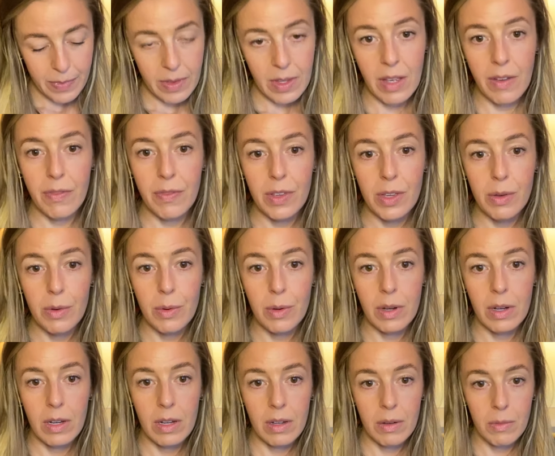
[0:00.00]
if you
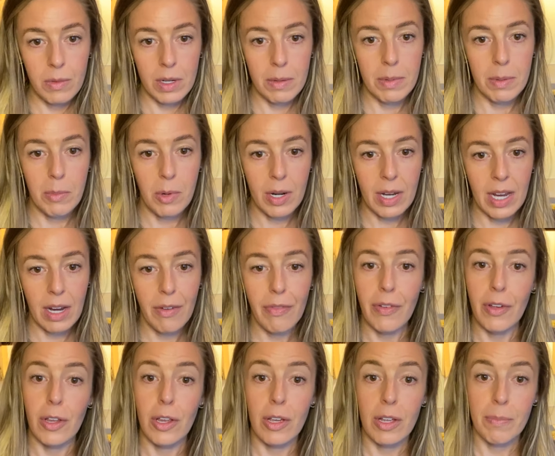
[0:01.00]
want to be more
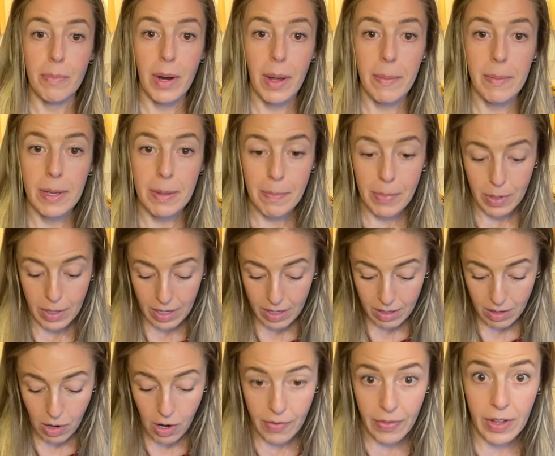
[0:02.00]
careful, you could probably put it
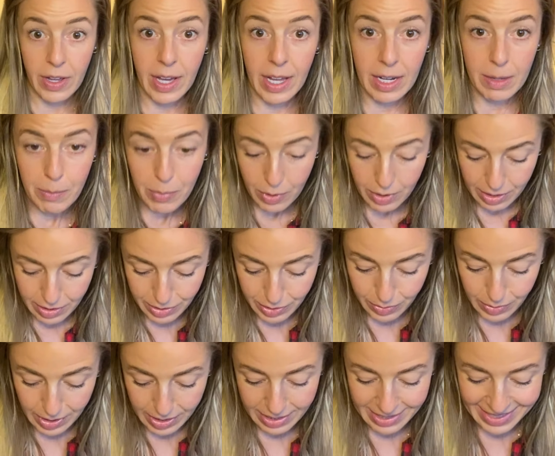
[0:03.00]
on the cutting board and do
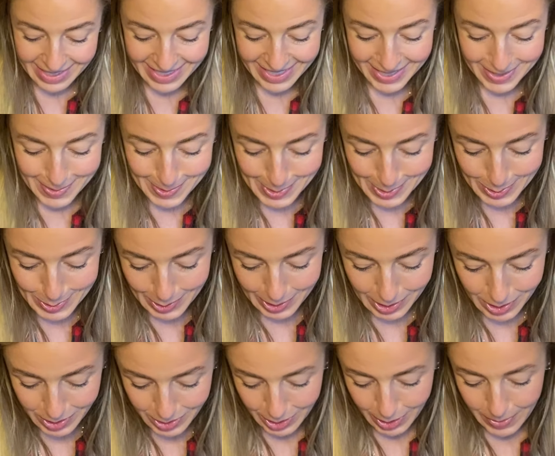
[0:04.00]
this. I was just trying
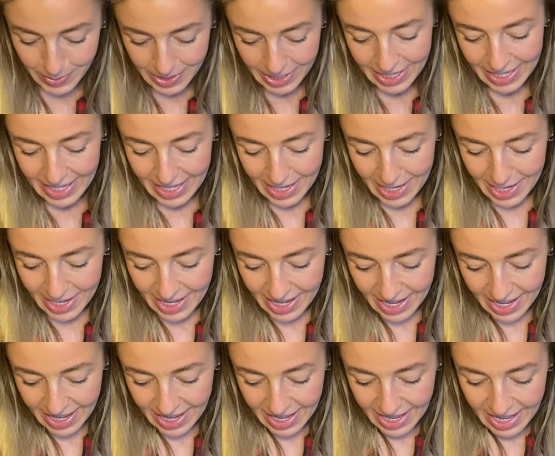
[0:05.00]
to show.
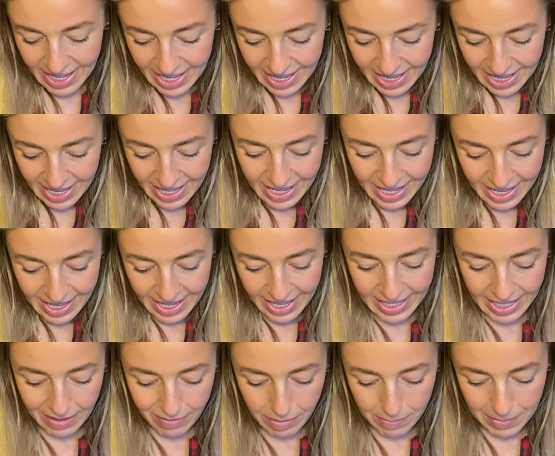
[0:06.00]
I
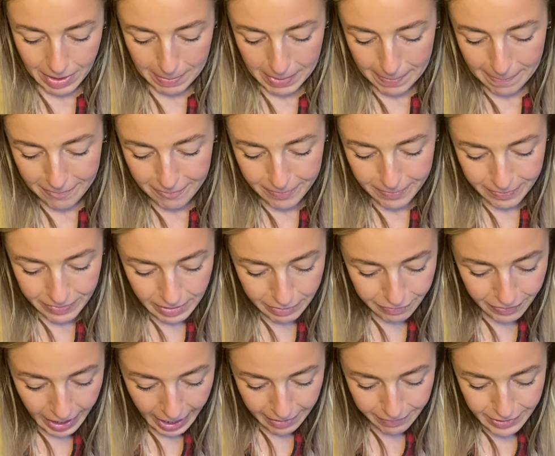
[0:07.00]
gave it maybe
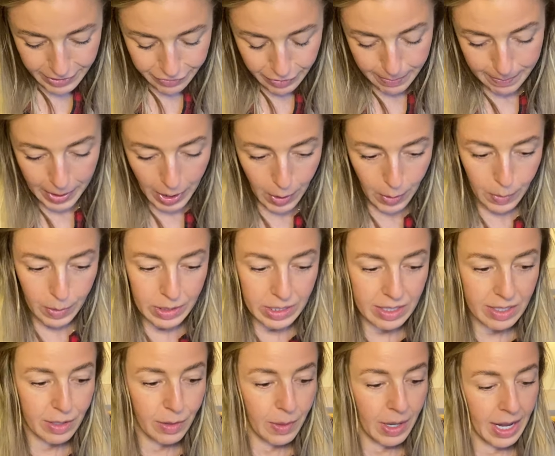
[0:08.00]
5 different pokes,
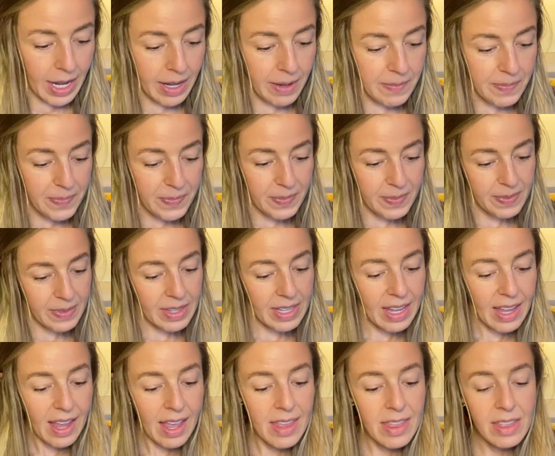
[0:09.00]
okay?
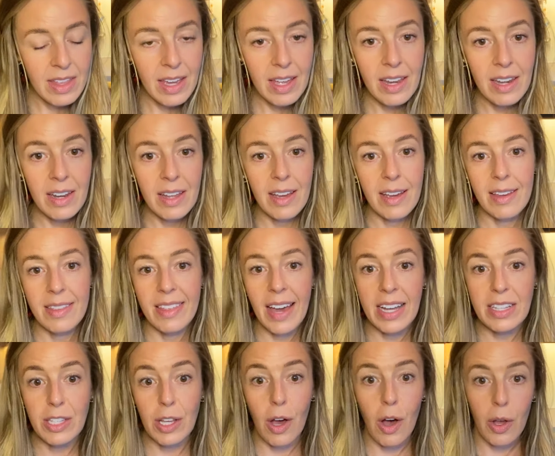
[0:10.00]
And then
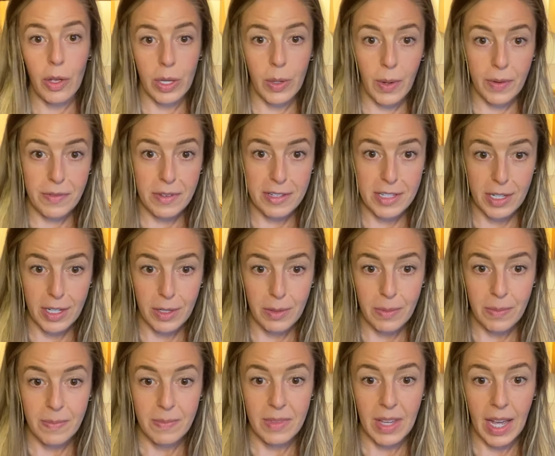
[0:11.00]
that's all you have to do.
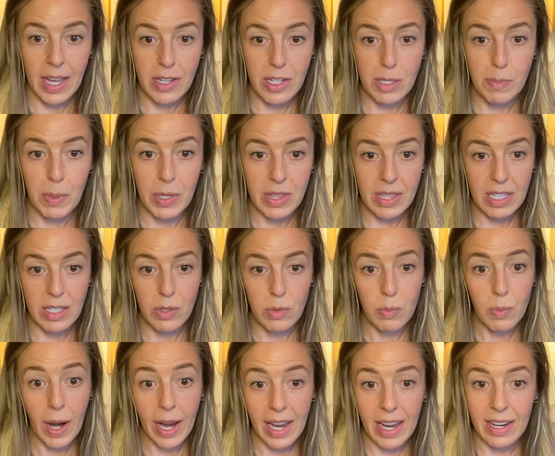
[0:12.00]
I just put these
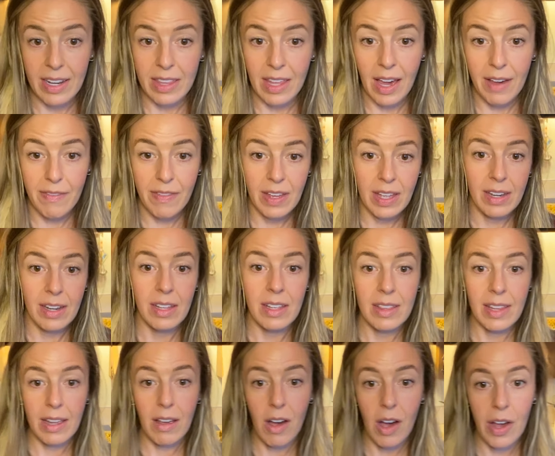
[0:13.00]
right into the oven,
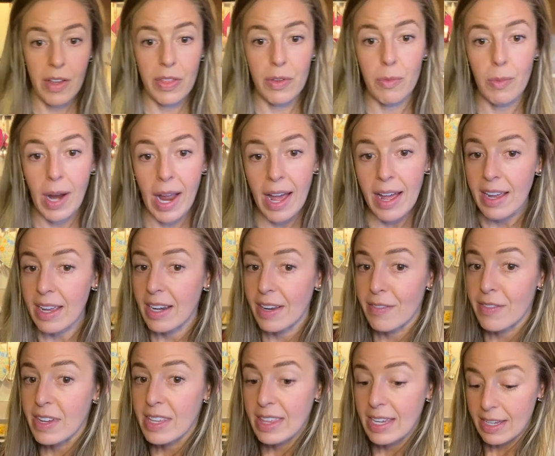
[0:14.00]
like on the rack and
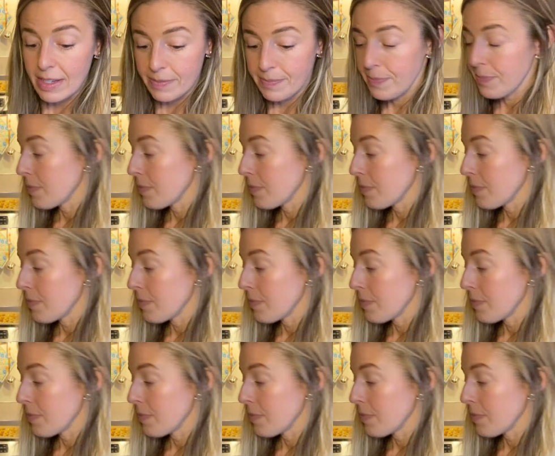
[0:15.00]
everything.